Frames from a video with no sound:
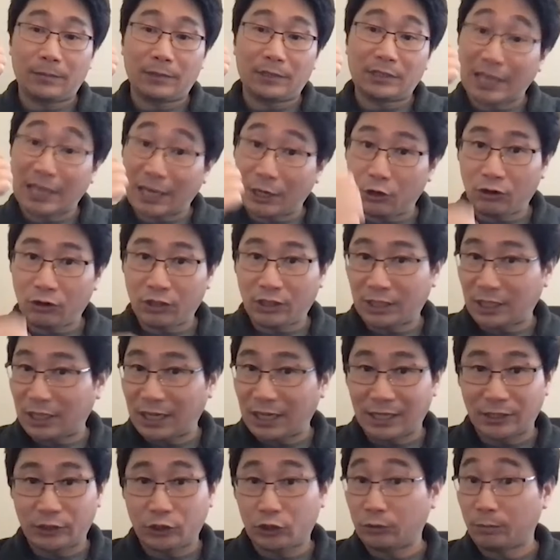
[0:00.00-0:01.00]
Security,
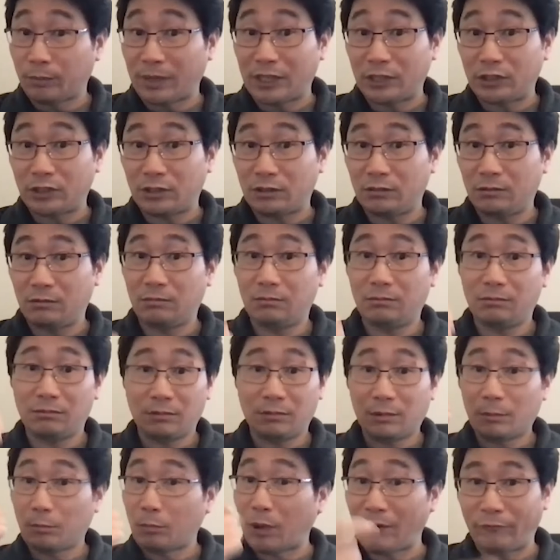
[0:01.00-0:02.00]
as you mentioned,
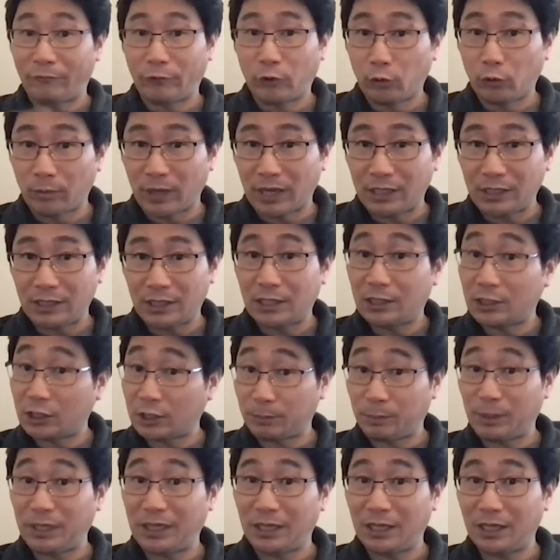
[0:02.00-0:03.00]
performance,
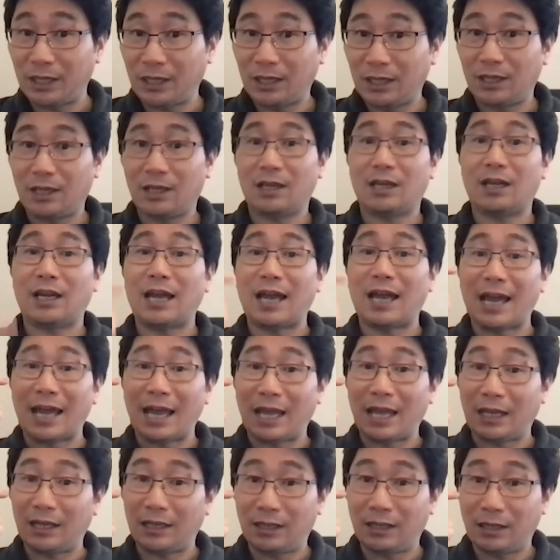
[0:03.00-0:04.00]
speed,
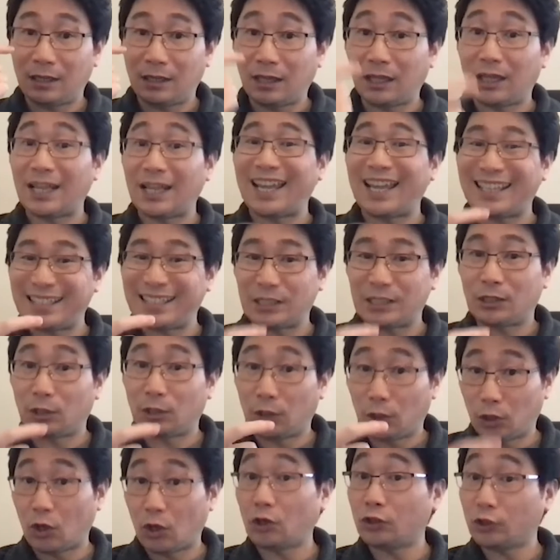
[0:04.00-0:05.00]
and less
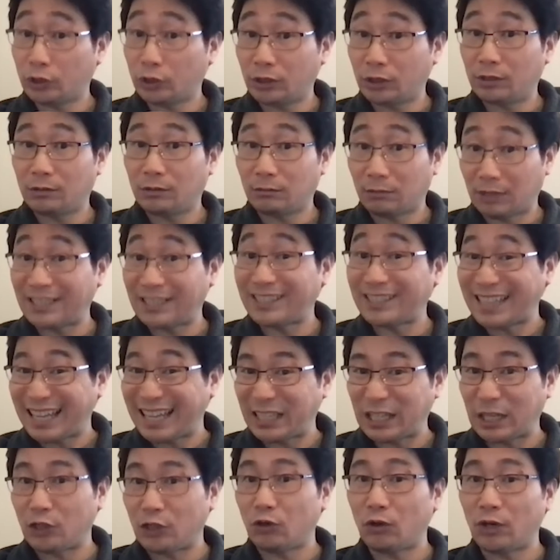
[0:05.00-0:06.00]

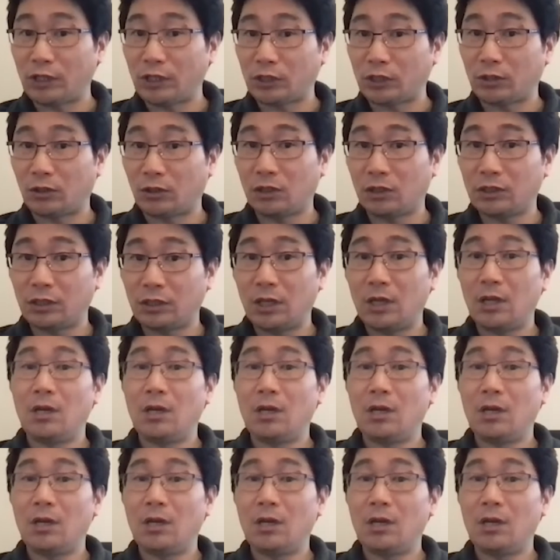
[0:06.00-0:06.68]
attenuation loss.